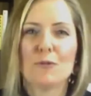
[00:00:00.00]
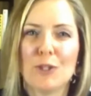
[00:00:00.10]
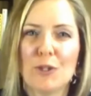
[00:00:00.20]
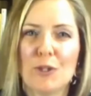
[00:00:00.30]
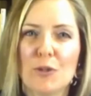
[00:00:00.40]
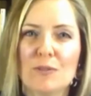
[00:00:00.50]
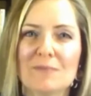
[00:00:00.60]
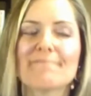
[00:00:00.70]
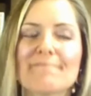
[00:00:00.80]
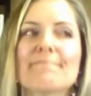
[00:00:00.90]
for you,
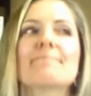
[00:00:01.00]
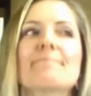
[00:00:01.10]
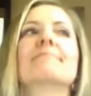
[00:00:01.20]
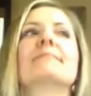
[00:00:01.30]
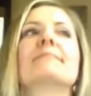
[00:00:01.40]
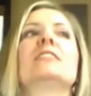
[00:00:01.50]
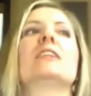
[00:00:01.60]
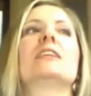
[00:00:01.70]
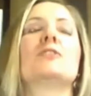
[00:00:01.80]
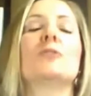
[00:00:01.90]

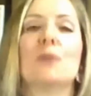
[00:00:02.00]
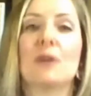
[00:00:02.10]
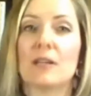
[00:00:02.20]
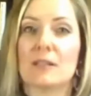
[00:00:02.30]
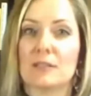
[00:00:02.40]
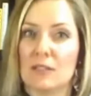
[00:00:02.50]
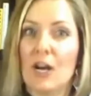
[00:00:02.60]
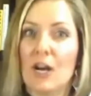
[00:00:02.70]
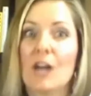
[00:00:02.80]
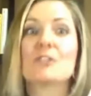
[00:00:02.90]
to
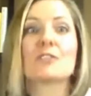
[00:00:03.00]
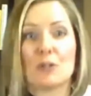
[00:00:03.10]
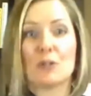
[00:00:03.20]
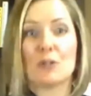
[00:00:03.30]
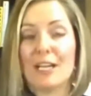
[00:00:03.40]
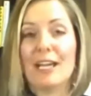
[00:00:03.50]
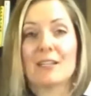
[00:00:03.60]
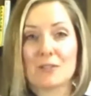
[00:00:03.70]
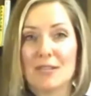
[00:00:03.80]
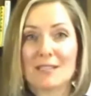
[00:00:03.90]
consciously
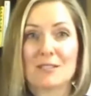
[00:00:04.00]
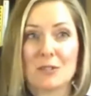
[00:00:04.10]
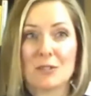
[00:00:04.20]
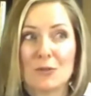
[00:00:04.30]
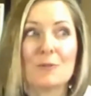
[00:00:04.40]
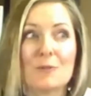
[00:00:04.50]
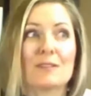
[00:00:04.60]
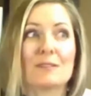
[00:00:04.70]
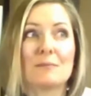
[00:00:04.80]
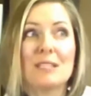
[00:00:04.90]
create, so that's to
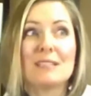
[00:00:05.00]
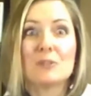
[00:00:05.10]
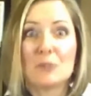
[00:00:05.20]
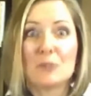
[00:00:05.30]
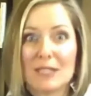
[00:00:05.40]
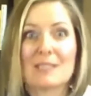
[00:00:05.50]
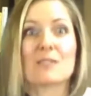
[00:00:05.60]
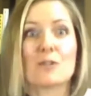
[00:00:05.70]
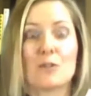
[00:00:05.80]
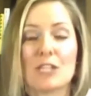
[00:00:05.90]
be doing
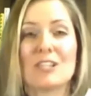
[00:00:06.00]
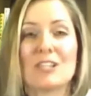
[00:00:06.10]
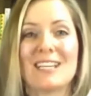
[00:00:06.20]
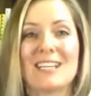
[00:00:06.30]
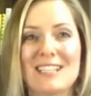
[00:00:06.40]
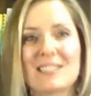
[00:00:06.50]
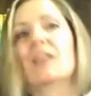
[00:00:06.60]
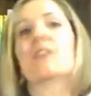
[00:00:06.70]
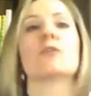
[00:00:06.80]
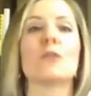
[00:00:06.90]
this creation
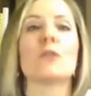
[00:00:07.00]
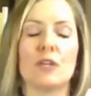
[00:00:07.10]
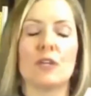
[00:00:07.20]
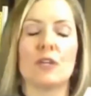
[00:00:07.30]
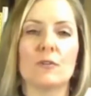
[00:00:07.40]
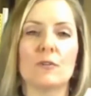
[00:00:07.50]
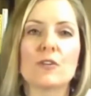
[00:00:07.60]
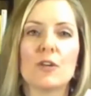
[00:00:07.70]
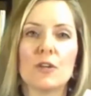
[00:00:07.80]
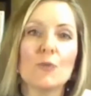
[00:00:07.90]
inside of the order of the
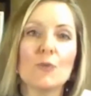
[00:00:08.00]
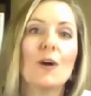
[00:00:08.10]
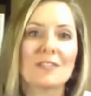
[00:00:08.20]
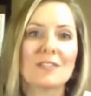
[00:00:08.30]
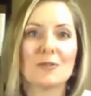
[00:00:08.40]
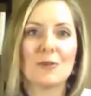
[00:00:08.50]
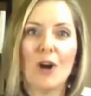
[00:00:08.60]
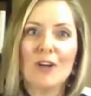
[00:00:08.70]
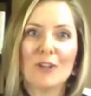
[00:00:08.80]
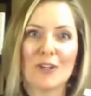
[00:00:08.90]
universe, you want to
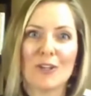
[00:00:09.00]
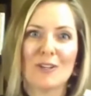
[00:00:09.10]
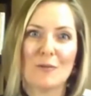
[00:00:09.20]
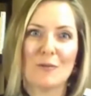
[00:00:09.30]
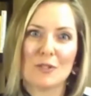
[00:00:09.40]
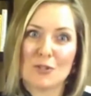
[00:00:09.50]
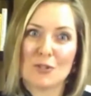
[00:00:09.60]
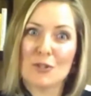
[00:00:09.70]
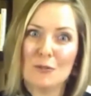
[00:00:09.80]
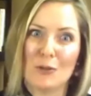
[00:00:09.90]
honor what's
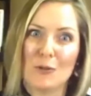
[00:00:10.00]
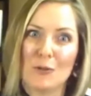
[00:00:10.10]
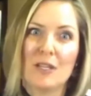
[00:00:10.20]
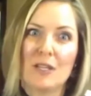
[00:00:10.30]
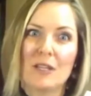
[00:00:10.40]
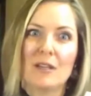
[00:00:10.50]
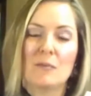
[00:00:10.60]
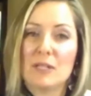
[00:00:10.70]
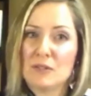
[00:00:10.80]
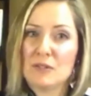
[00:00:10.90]
true for you
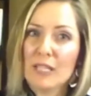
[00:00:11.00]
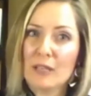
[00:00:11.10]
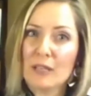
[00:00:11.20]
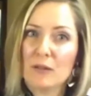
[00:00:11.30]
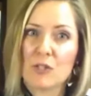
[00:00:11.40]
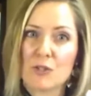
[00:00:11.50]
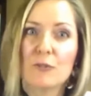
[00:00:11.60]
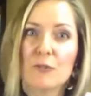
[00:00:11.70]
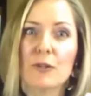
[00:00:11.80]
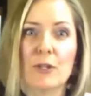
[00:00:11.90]
by doing what's
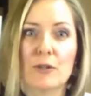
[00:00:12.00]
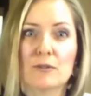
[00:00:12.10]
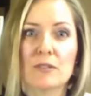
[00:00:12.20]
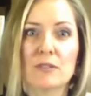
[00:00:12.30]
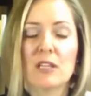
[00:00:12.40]
true for you.